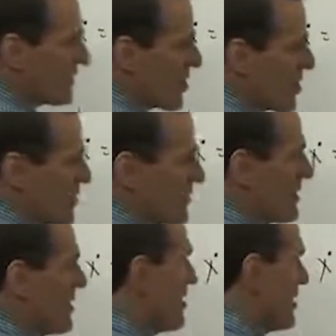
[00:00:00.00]
variable
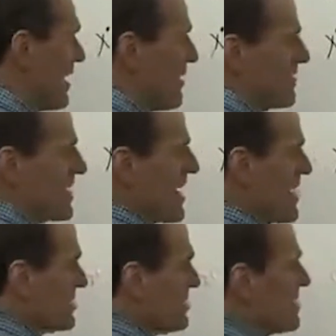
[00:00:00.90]
here. Everything
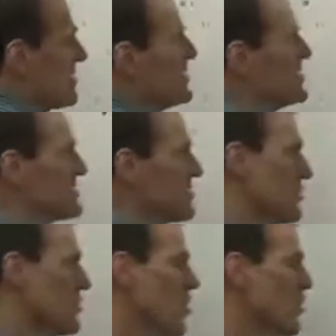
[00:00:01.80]
else here is
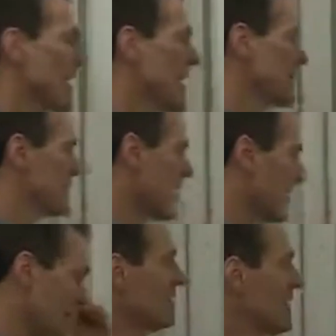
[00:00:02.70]
known ahead of
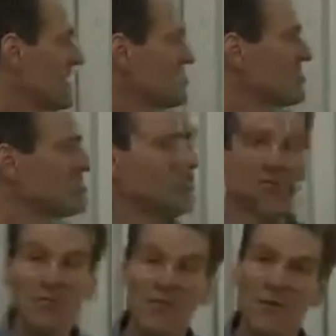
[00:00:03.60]
time. That's just
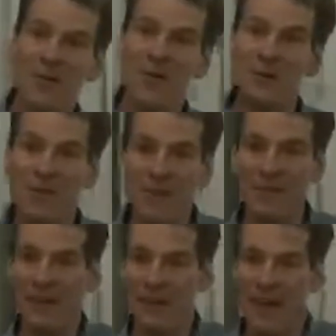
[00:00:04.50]
another formula plopped
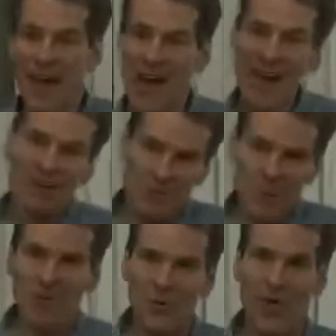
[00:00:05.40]
out of my hat. You
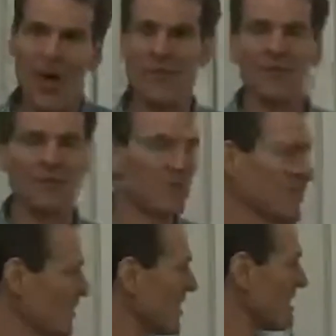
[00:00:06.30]
can derive it if you
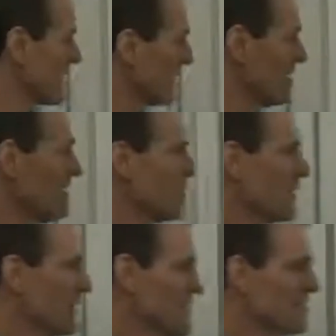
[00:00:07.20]
feel like it,
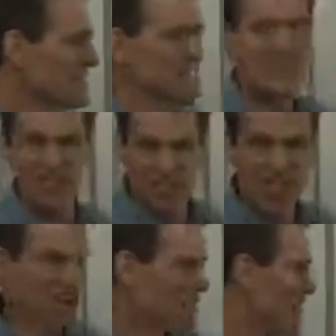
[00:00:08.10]
but let's instead
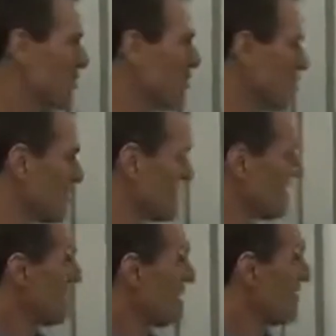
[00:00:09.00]
check that it
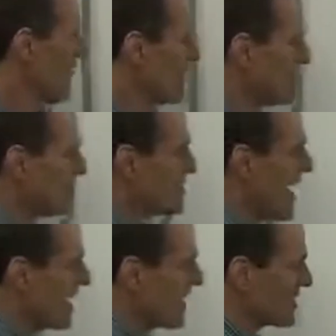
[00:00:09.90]
works. If I use
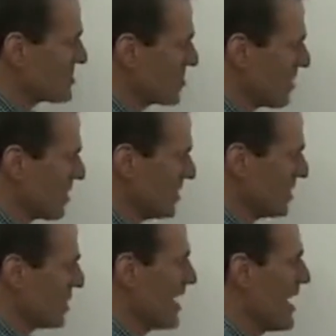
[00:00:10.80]
that X star
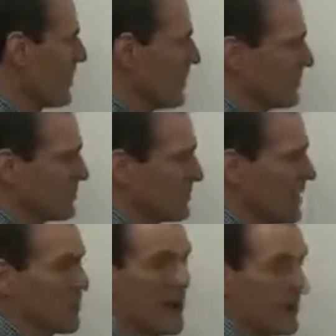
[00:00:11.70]
and
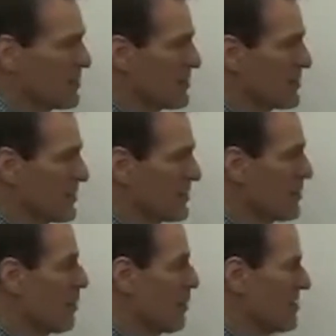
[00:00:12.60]
multiply by a return,
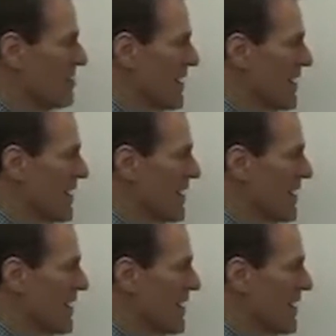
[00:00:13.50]
what do I